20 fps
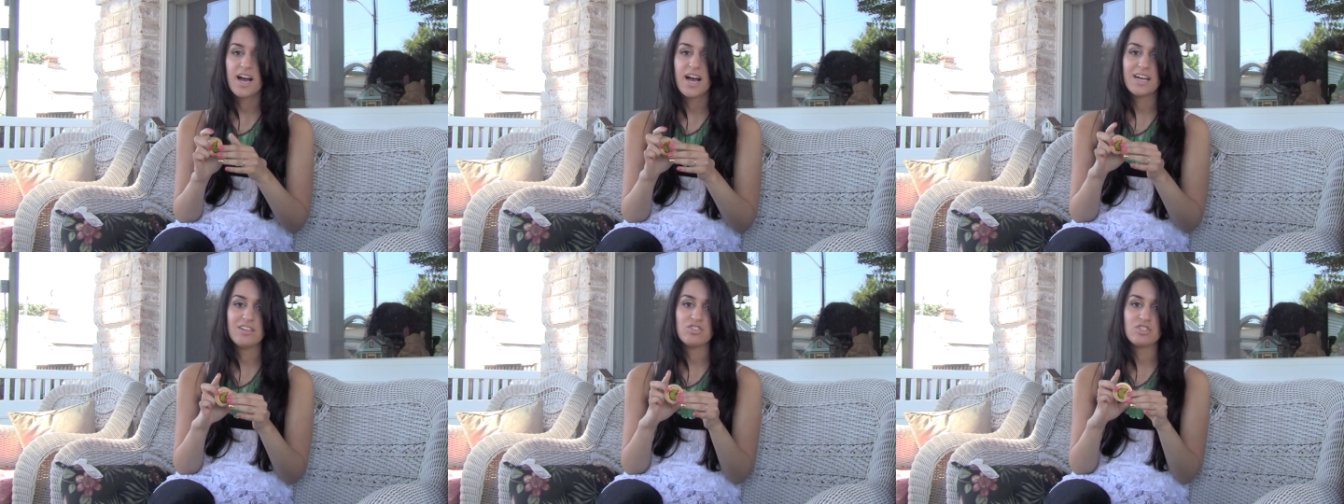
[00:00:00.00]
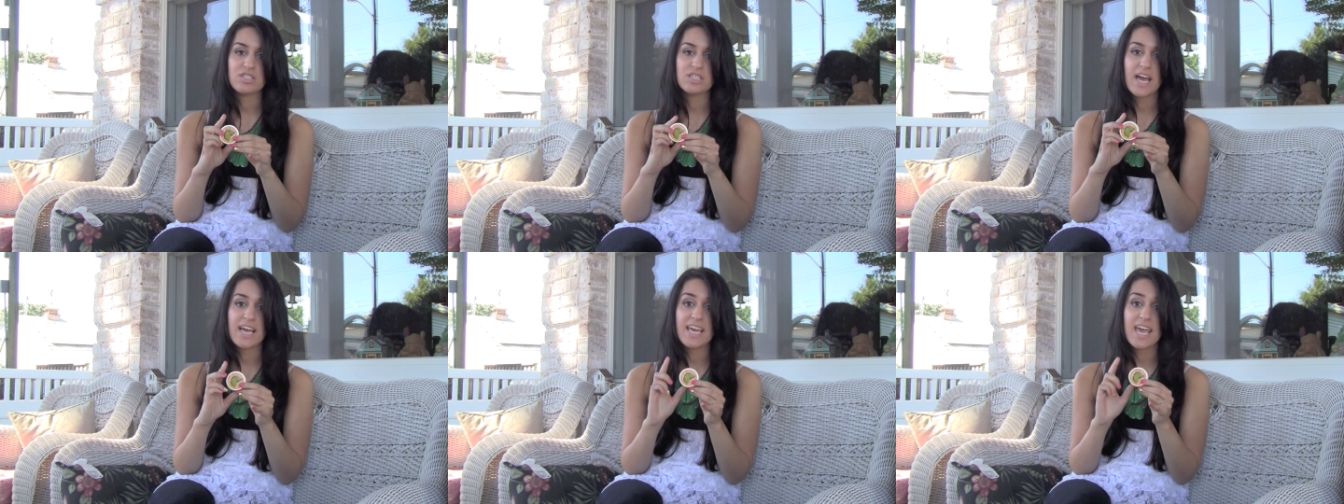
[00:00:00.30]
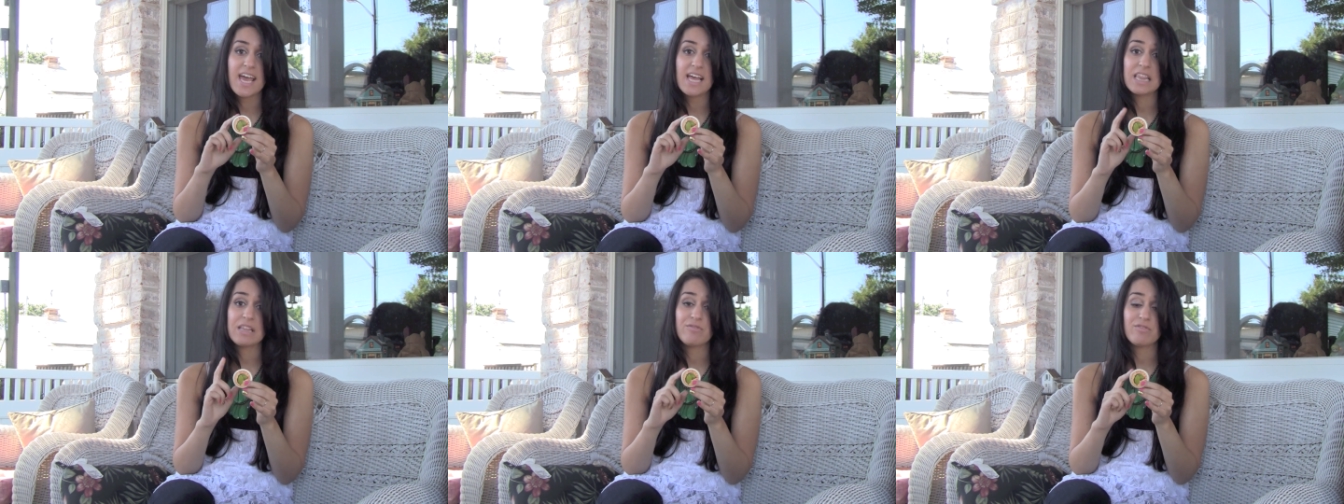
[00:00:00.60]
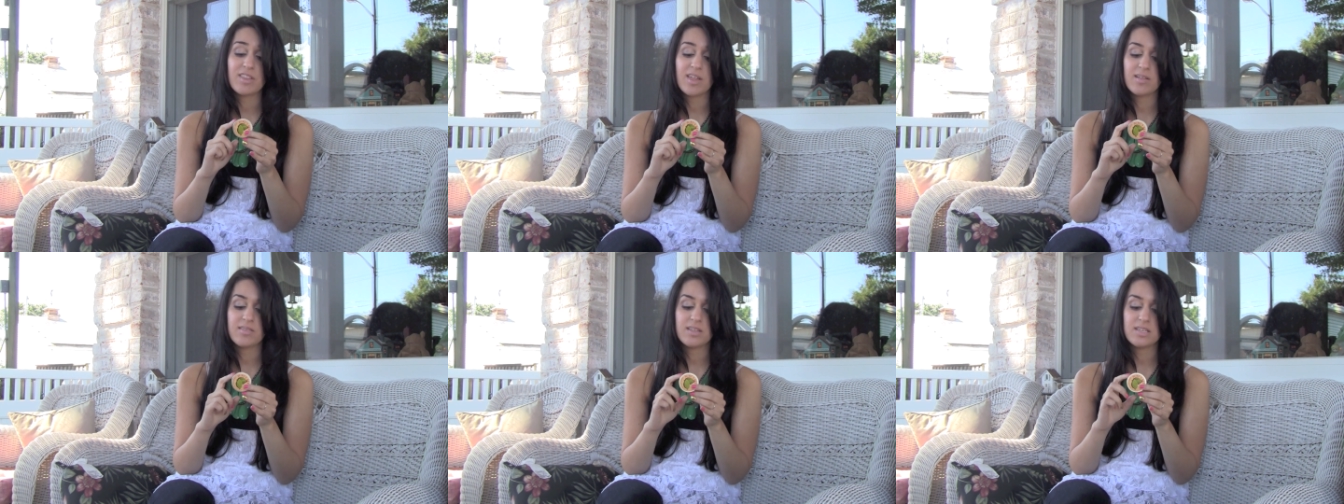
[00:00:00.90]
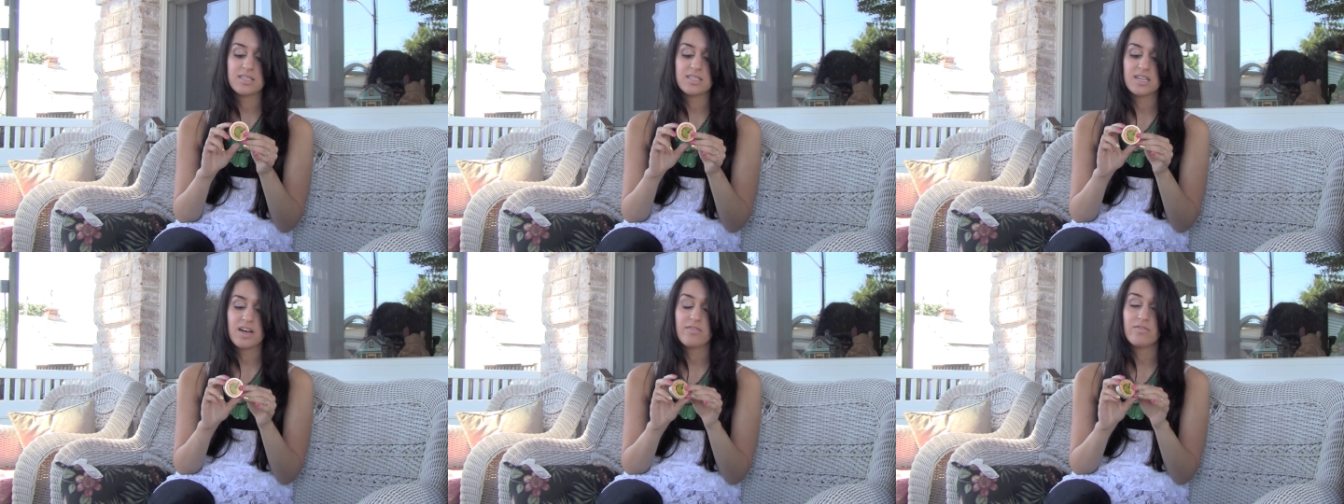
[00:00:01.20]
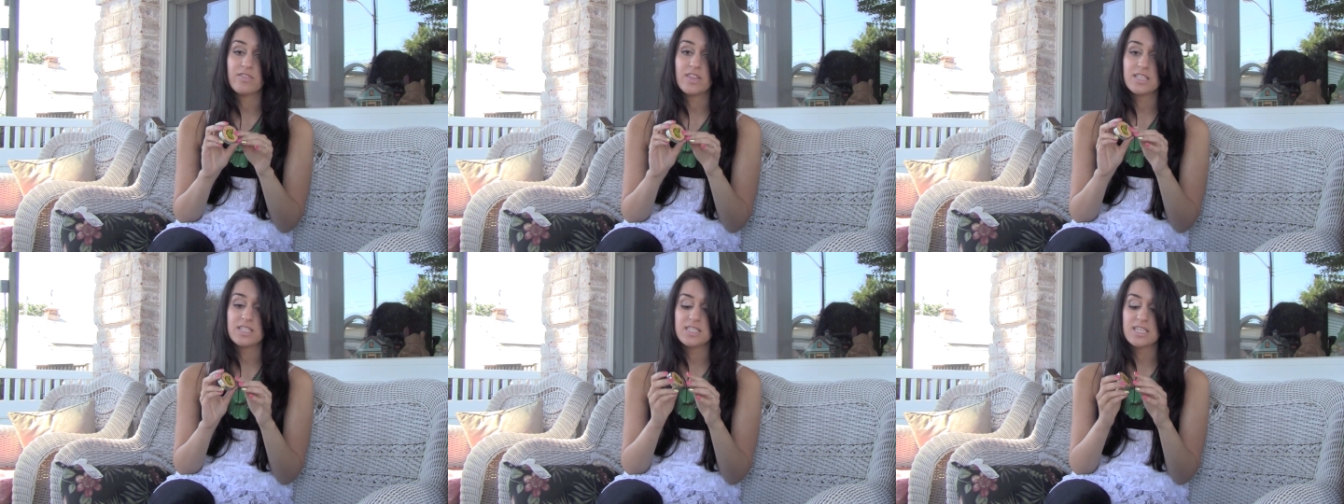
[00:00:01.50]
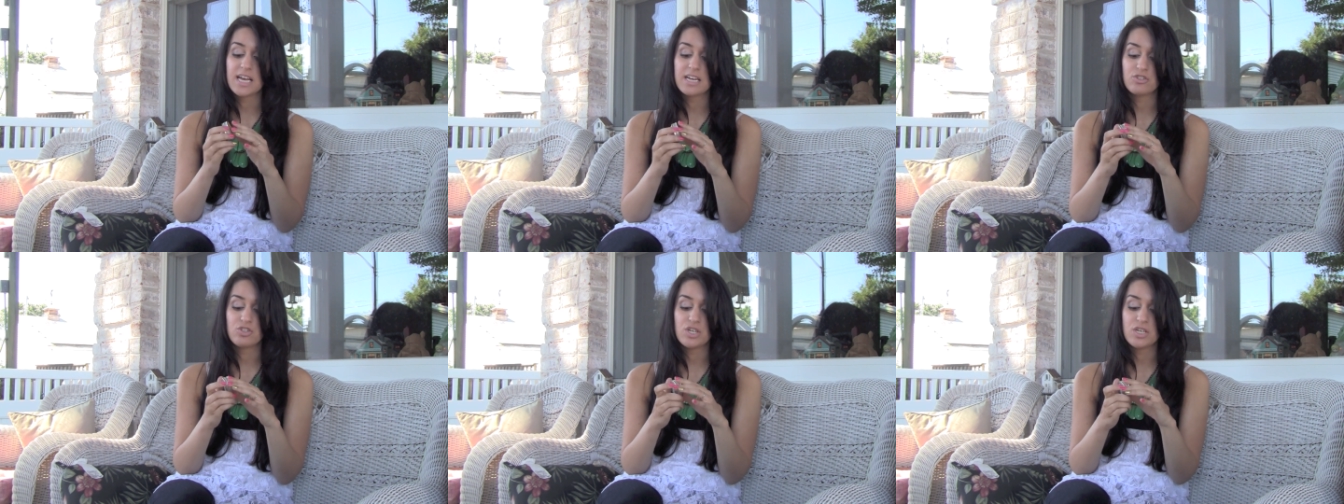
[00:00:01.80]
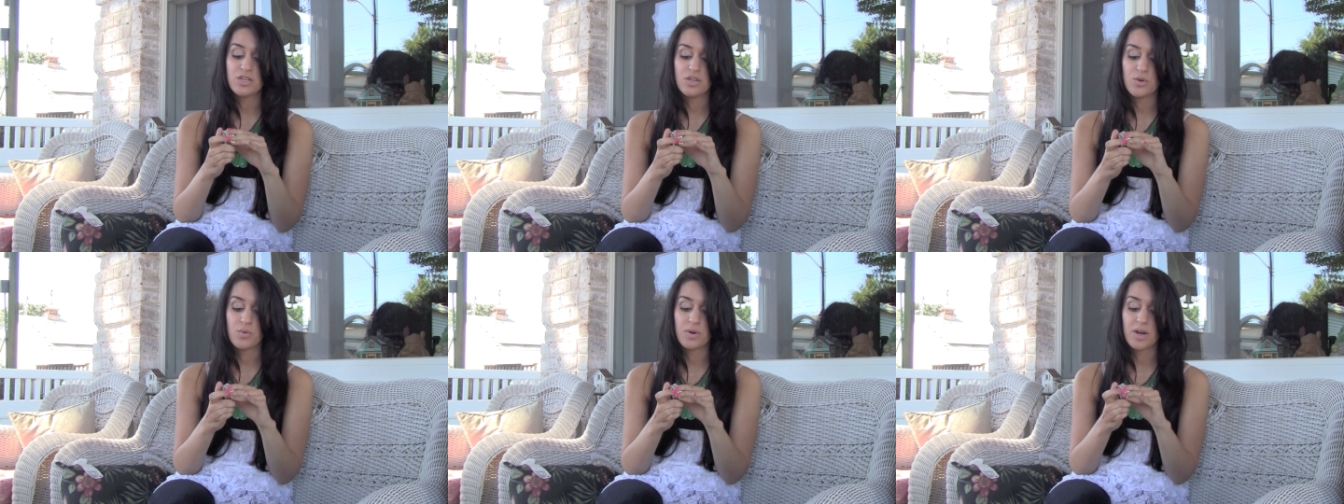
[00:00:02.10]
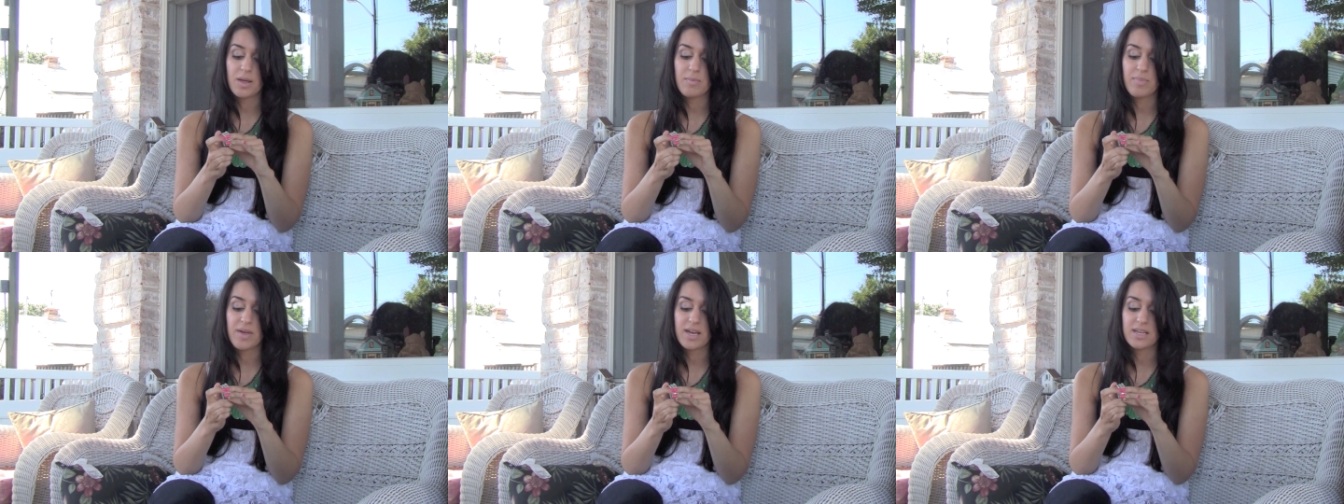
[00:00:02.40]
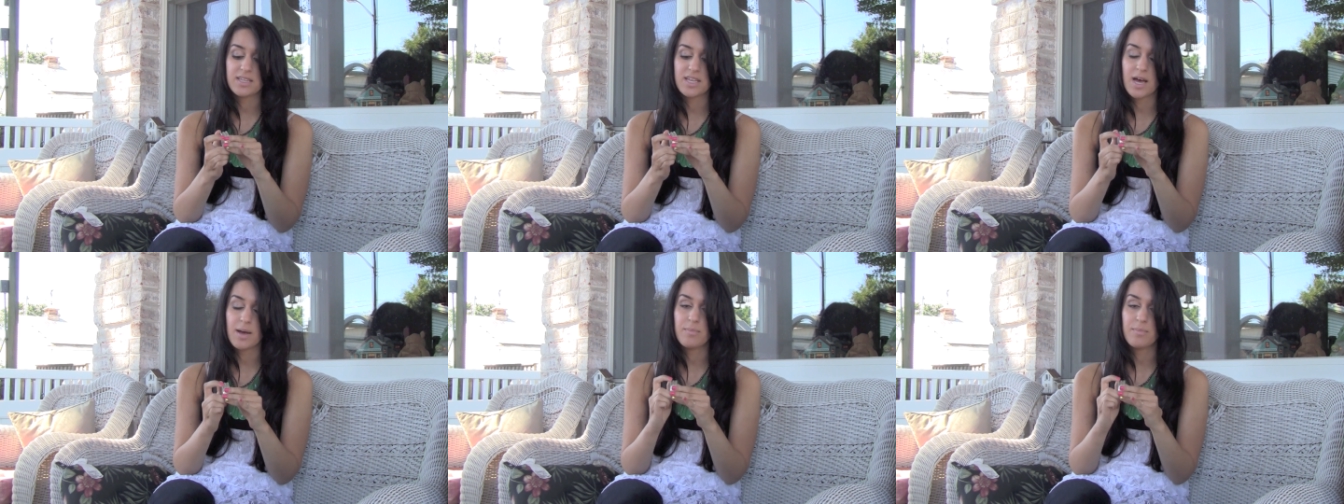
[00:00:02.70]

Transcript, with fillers: I just I can't live without this stuff. This is actually a new one I picked